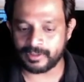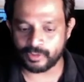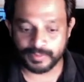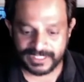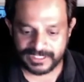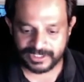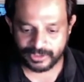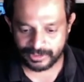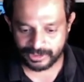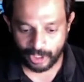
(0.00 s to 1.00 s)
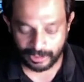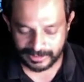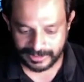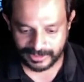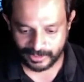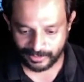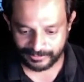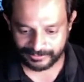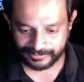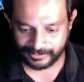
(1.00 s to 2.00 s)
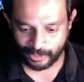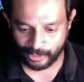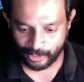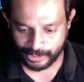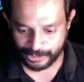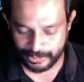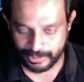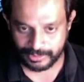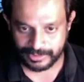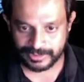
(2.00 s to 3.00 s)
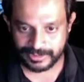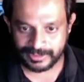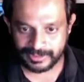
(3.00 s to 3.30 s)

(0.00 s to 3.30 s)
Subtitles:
rupees or dollars or euros.